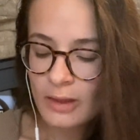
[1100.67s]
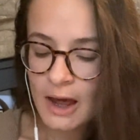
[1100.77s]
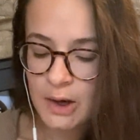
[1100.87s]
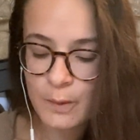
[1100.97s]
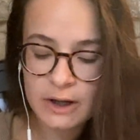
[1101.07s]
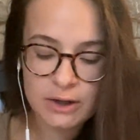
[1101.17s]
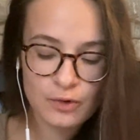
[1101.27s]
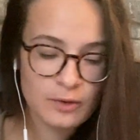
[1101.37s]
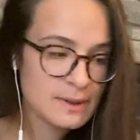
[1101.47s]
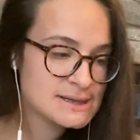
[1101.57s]
And with an
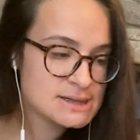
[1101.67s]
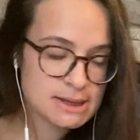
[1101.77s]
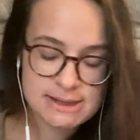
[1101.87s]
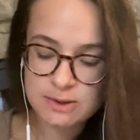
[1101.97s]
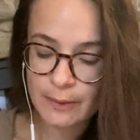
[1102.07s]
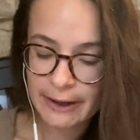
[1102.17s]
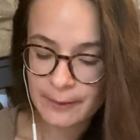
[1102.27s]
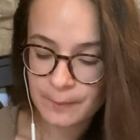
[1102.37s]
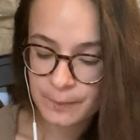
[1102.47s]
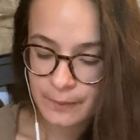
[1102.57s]
enormous
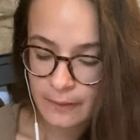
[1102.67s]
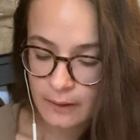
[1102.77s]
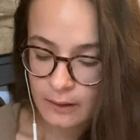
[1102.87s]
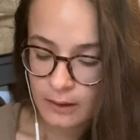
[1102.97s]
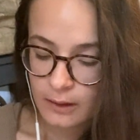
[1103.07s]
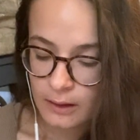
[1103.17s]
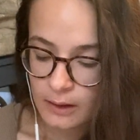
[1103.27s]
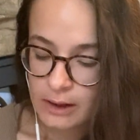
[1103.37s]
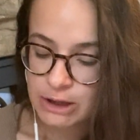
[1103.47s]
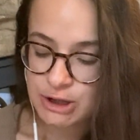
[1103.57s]
swing,
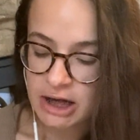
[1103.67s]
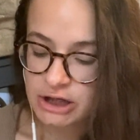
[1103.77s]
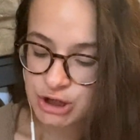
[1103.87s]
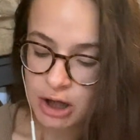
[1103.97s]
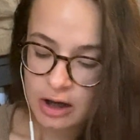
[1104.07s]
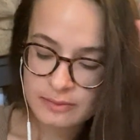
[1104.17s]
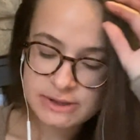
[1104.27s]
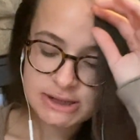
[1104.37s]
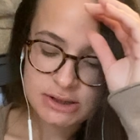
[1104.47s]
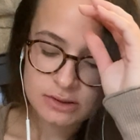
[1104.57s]
Jack chopped